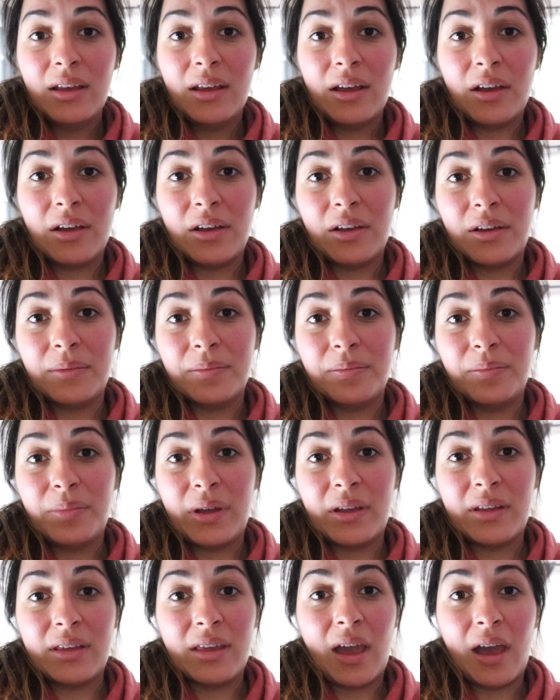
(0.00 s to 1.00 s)

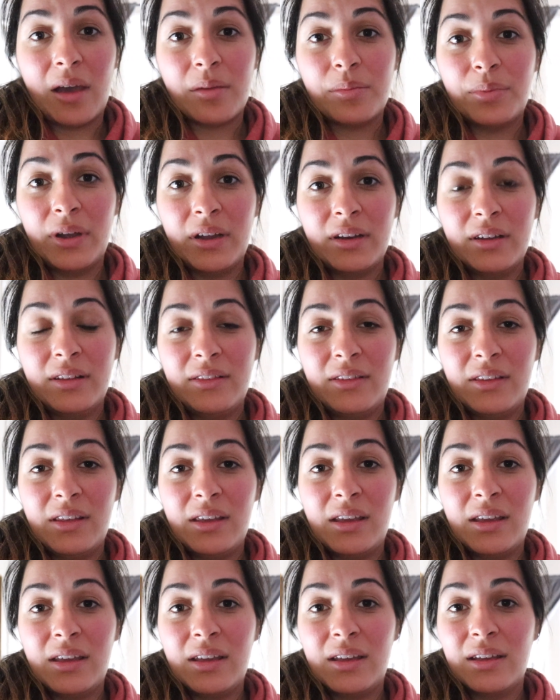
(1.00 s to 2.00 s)
But yeah,
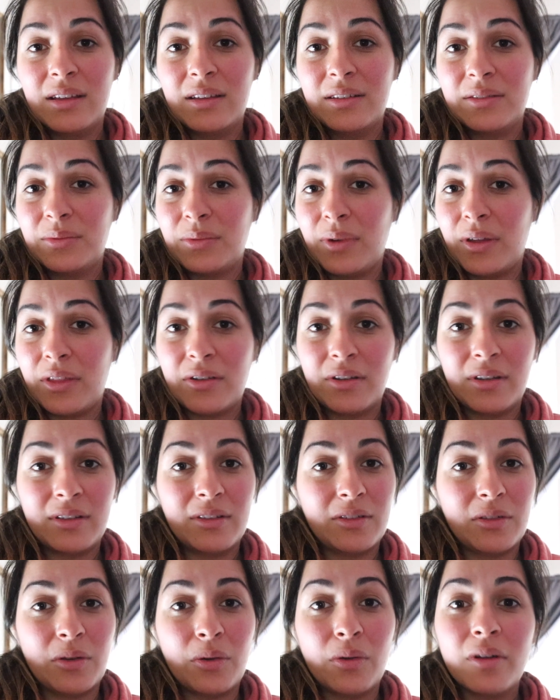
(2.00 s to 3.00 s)
pregnancy, whether
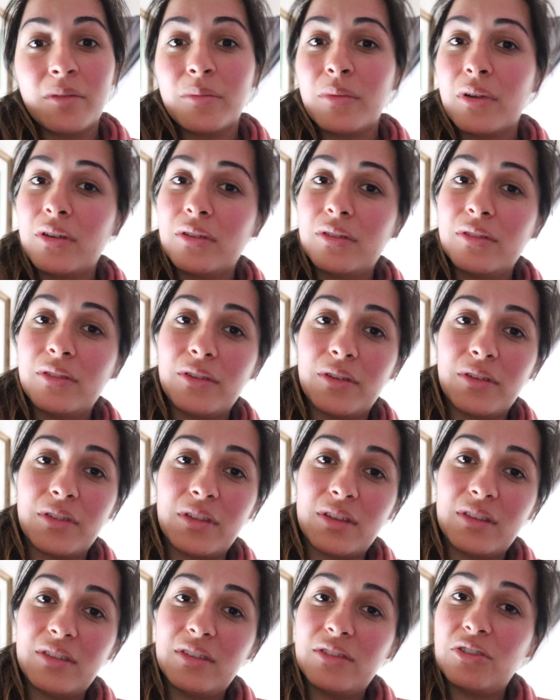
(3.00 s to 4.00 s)
it's the hormones or
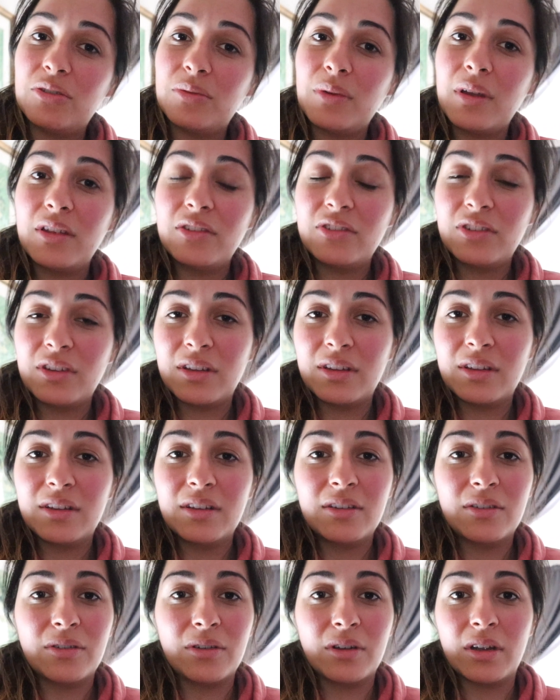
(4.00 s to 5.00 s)
the
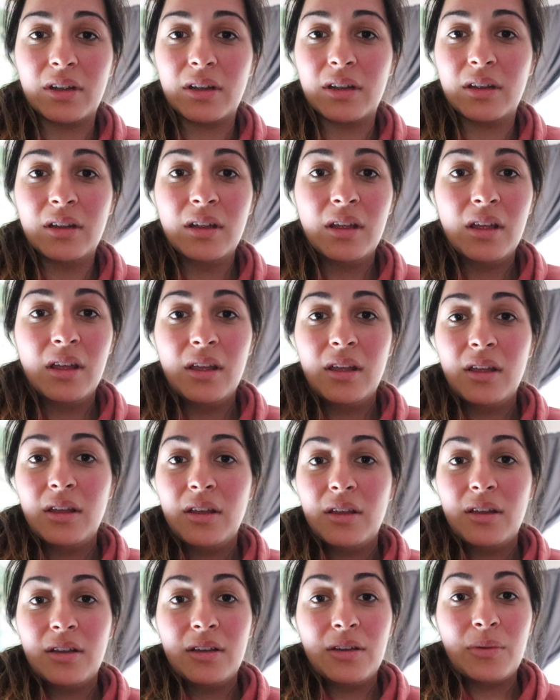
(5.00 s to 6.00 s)
situation or
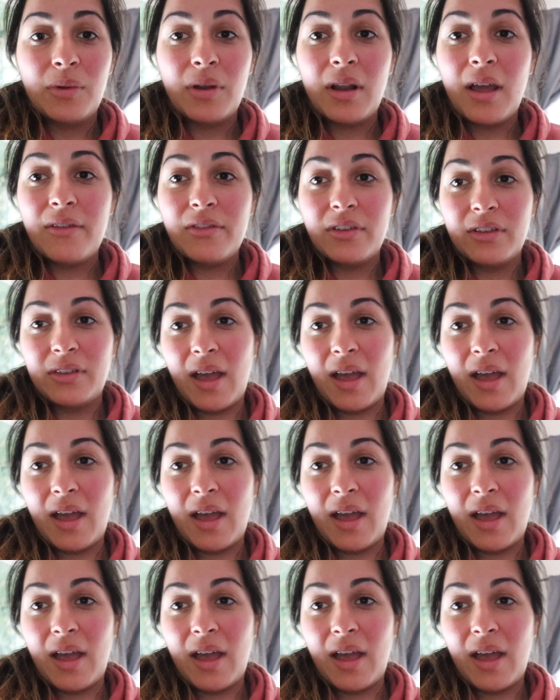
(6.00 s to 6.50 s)
whatever's